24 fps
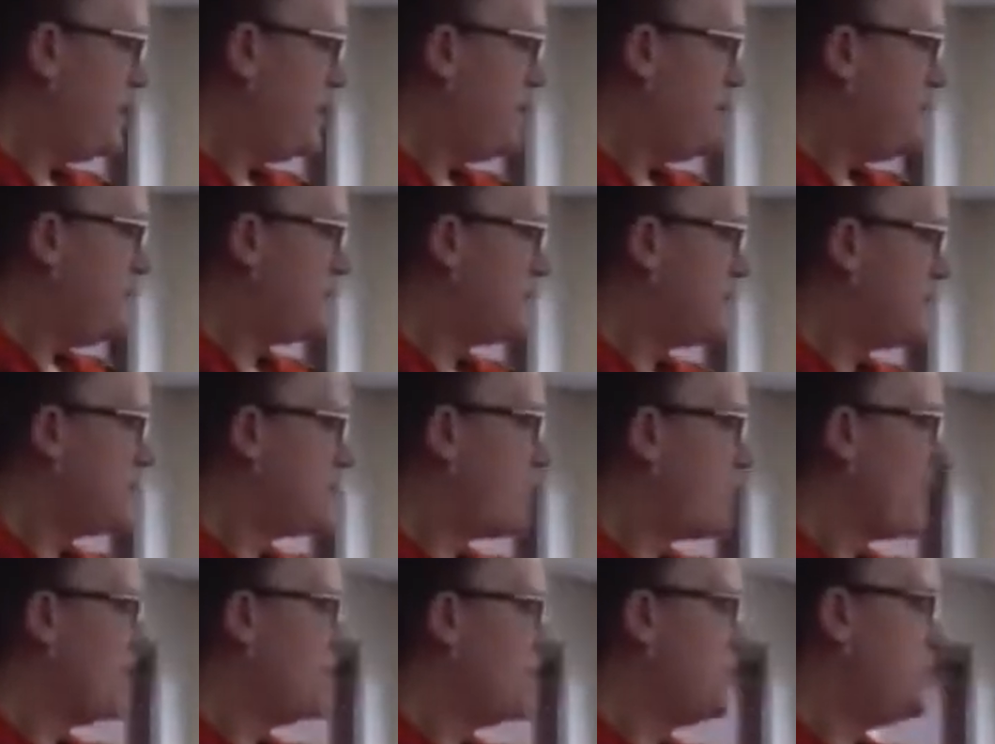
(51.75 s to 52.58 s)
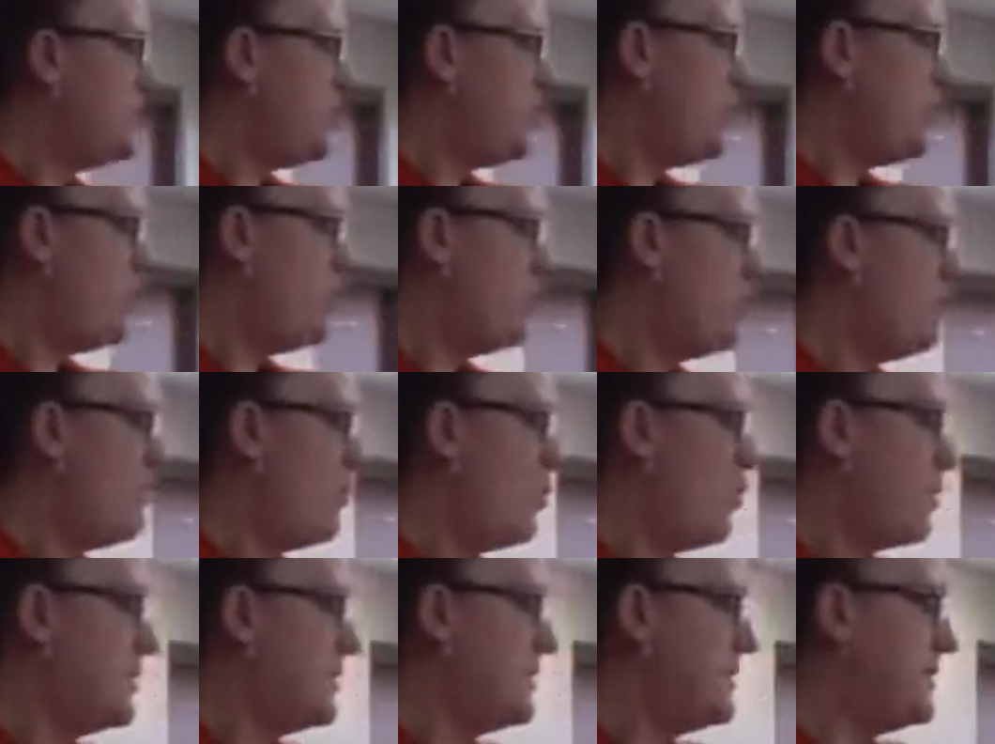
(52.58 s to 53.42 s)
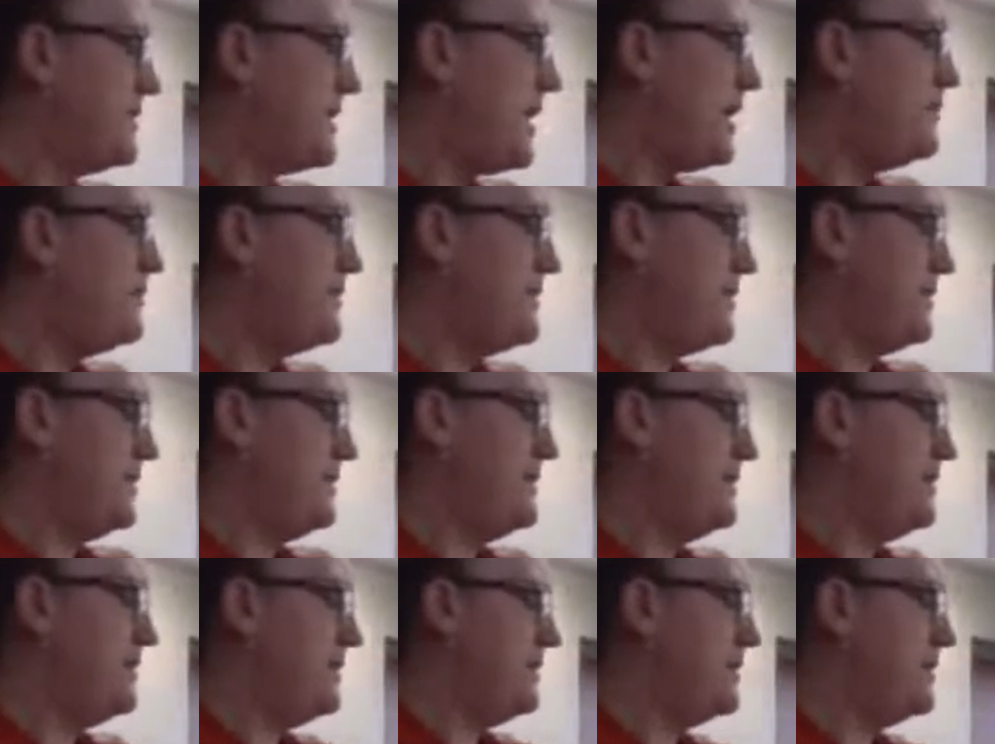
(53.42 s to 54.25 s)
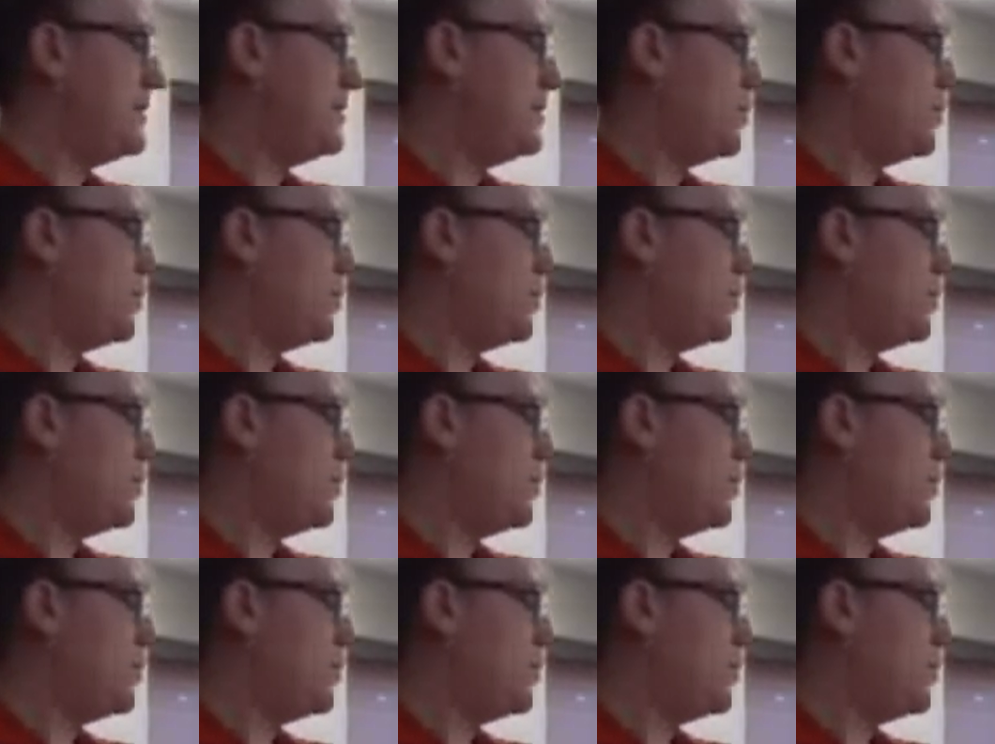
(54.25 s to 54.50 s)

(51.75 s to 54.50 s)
this is where two or more substances